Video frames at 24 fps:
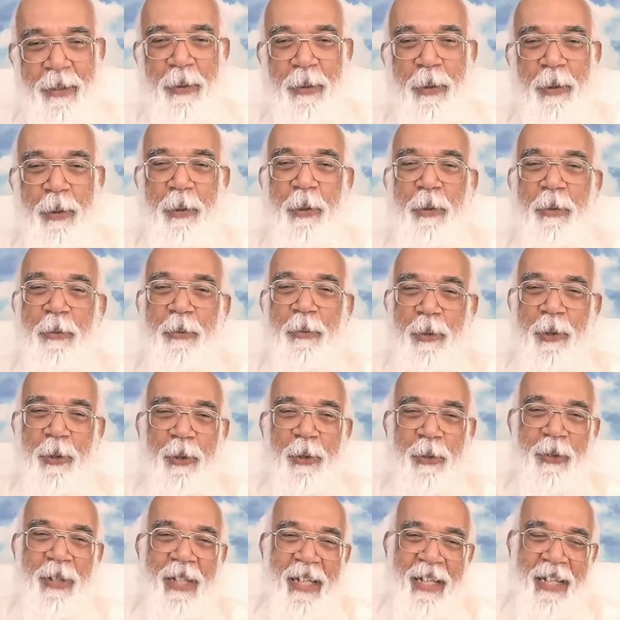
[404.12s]
who
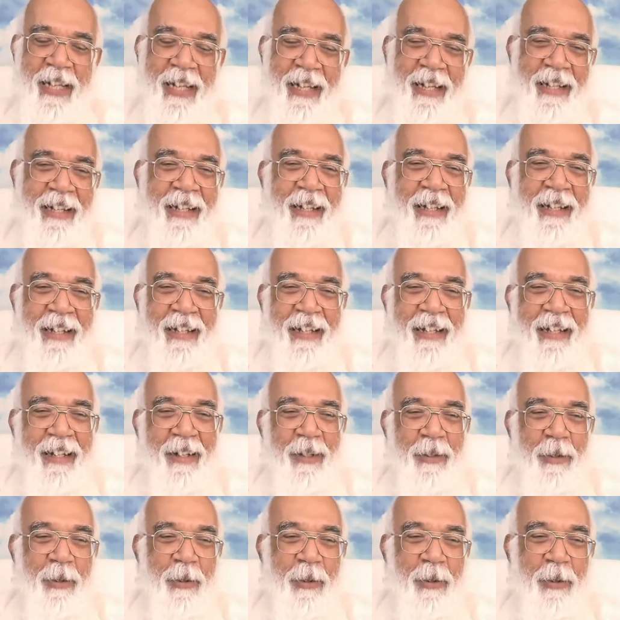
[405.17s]
moved the,
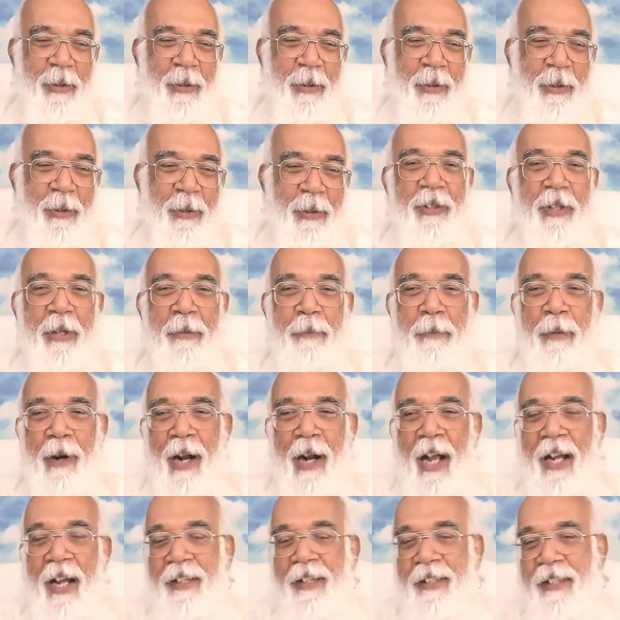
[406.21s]
who moved the
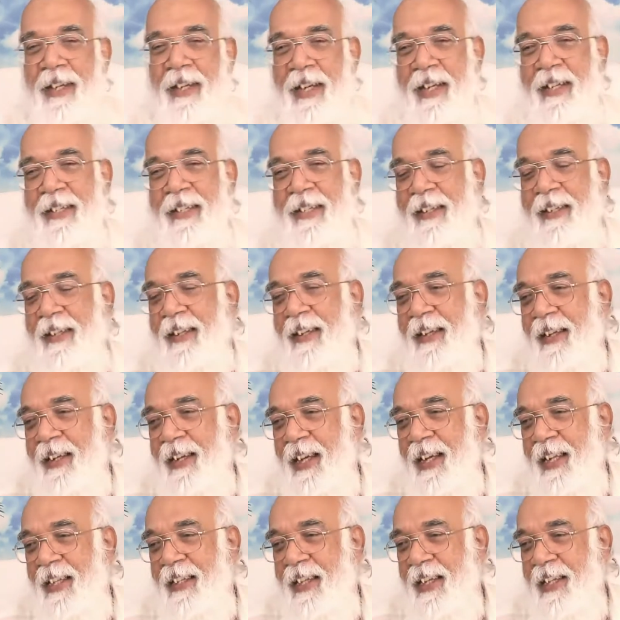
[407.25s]
branches,
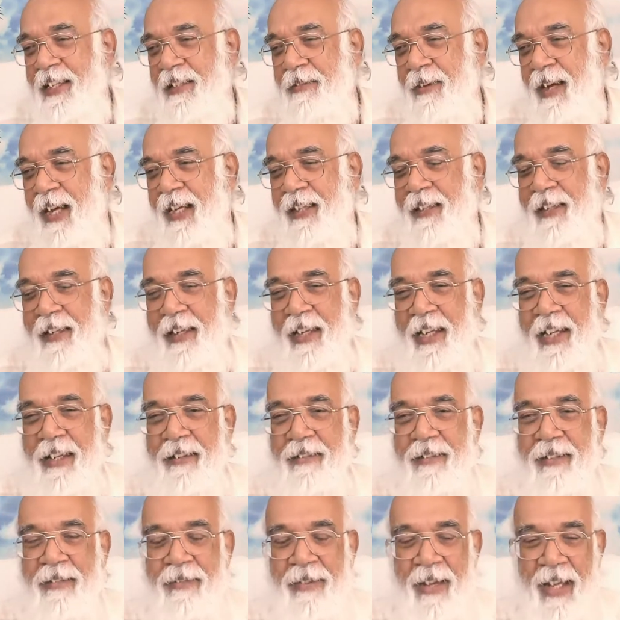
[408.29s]
and that's why the
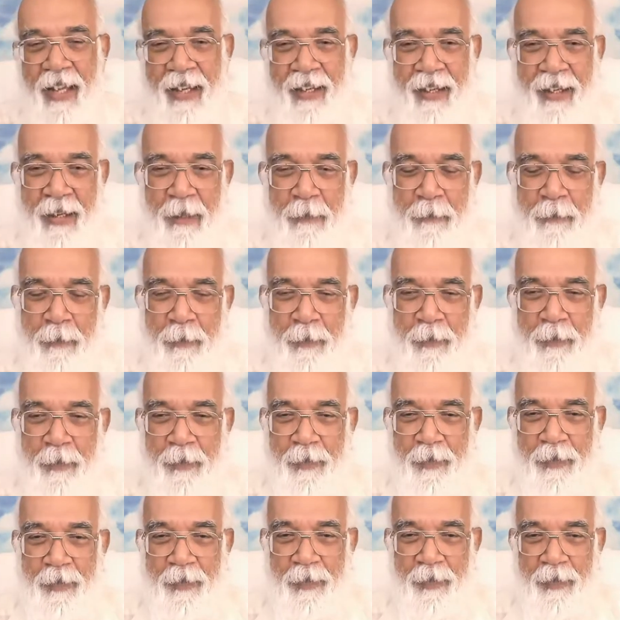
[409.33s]
leaves fell.
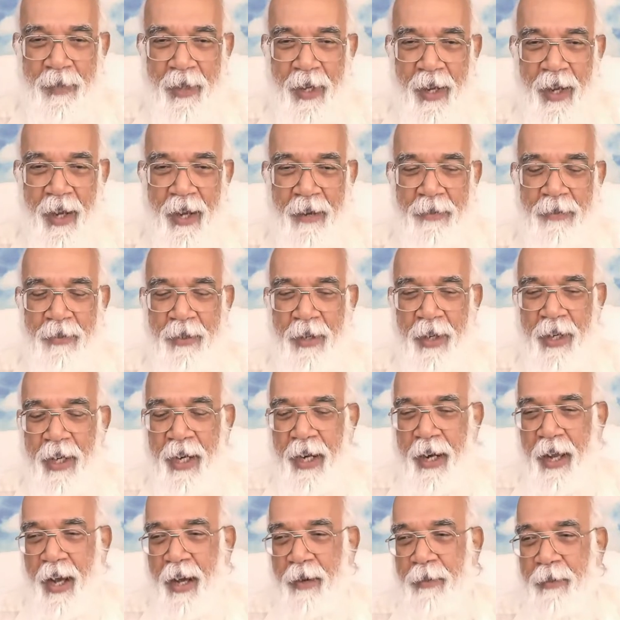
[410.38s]

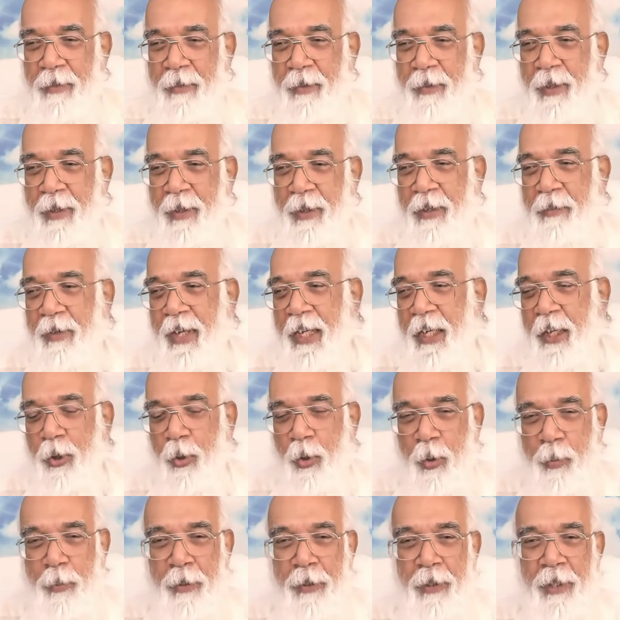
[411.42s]
After an hour, when he
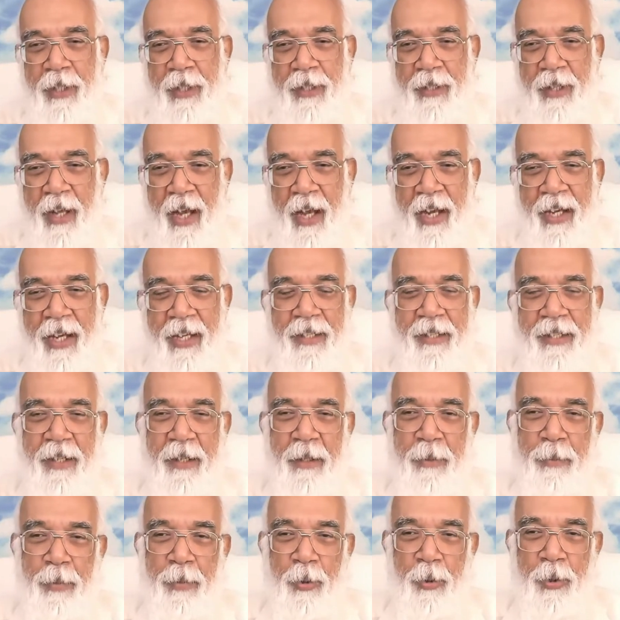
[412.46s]
opened his eyes
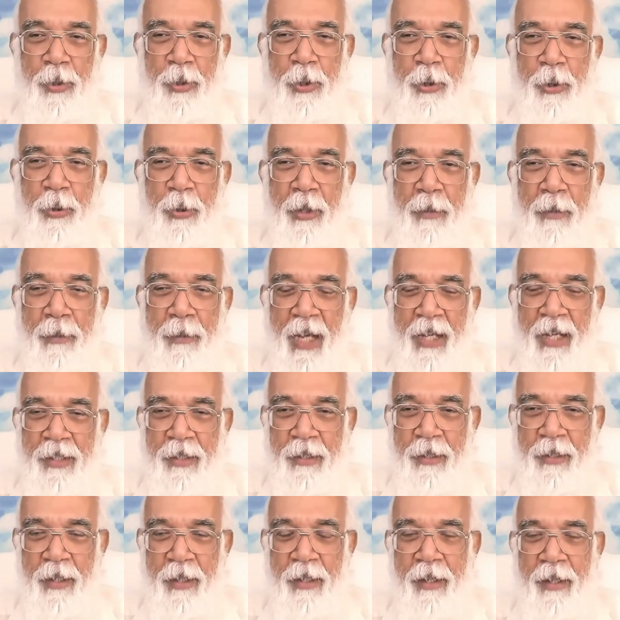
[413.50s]
and approached to the
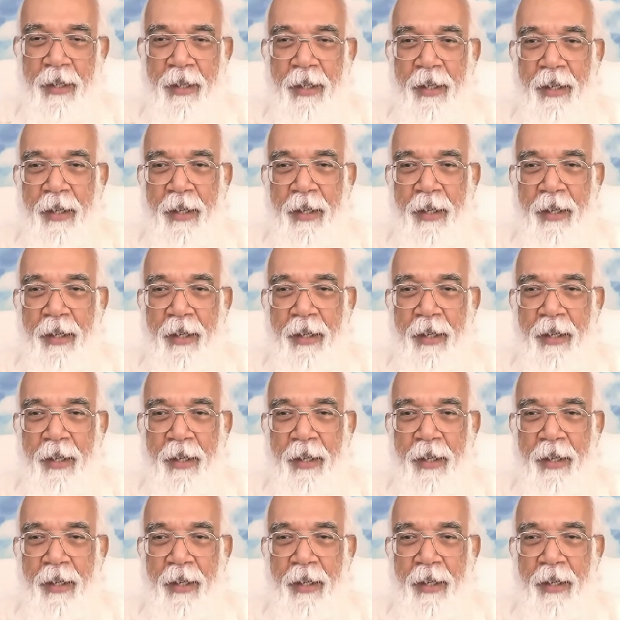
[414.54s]
master,